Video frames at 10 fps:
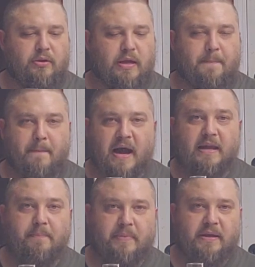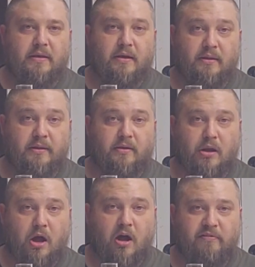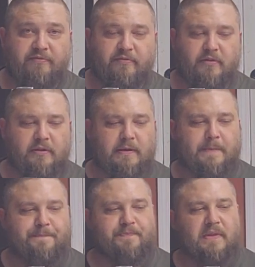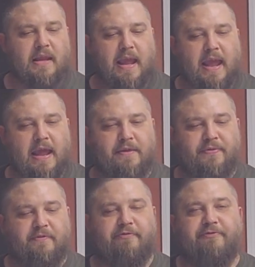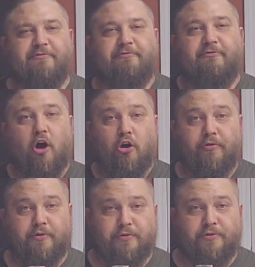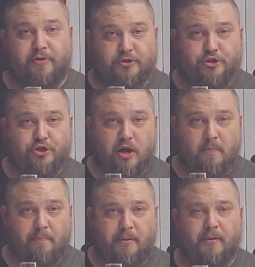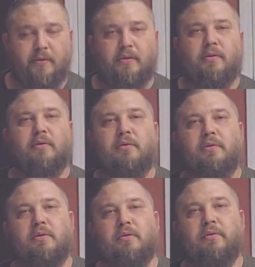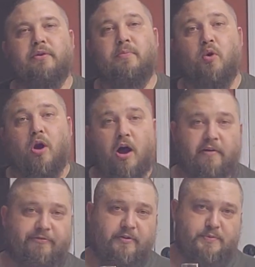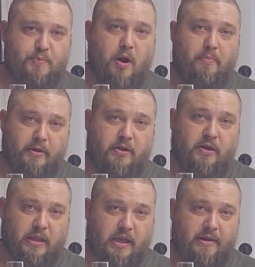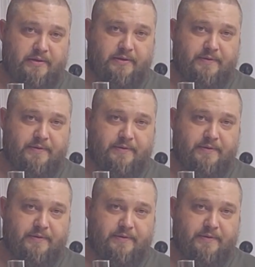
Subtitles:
it might be a little off, and the farther the jump, the more off it's probably going to get.